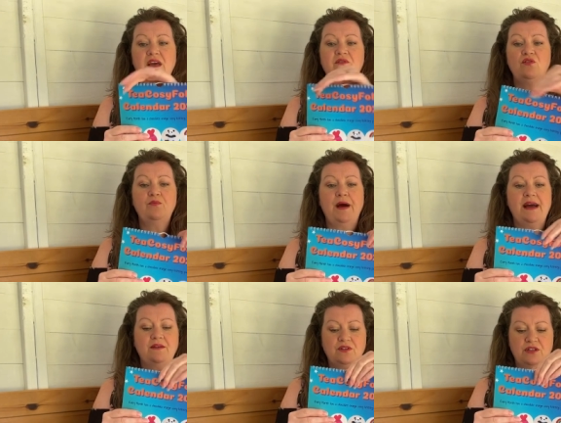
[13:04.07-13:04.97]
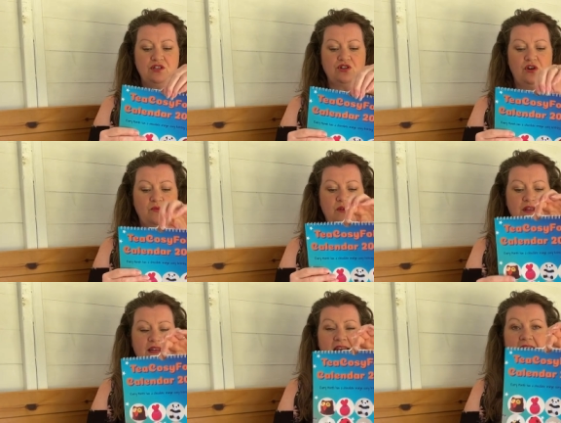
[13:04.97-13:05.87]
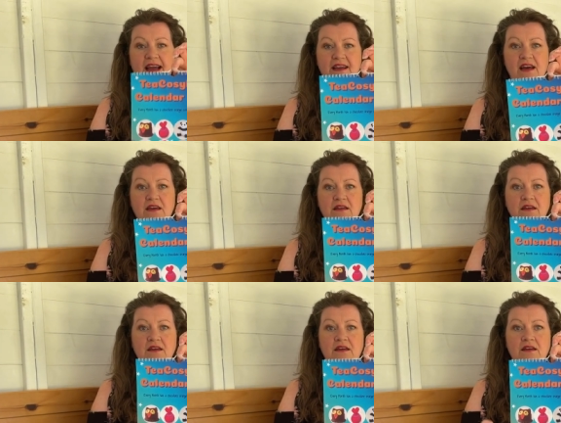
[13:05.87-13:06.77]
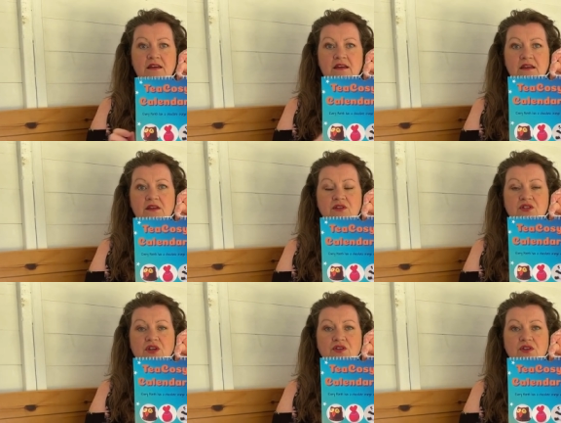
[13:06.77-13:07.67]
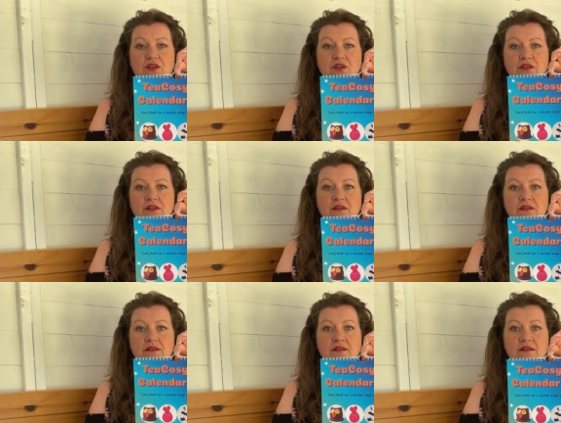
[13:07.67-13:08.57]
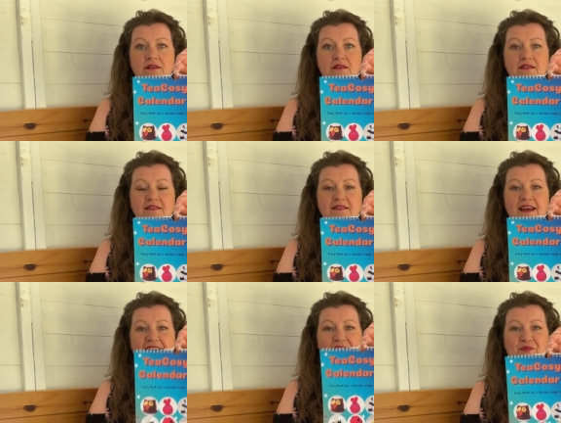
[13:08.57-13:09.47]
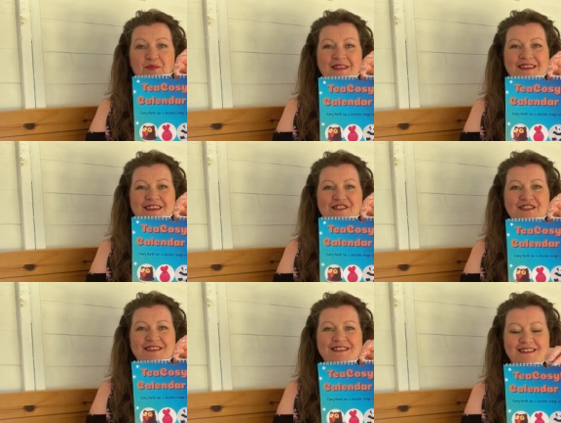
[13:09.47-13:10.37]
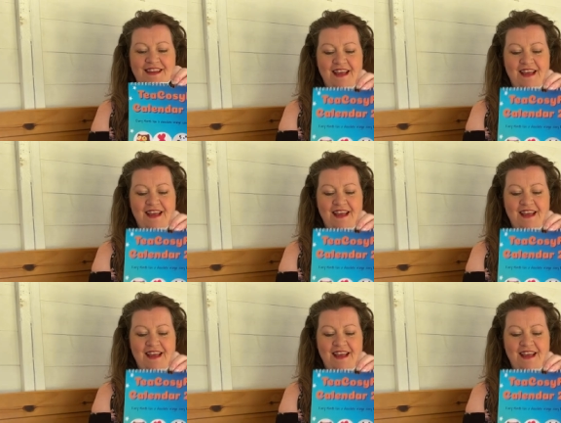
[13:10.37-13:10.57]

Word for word: they're all bound at the top with a little hanger so you can hang him up in the kitchen.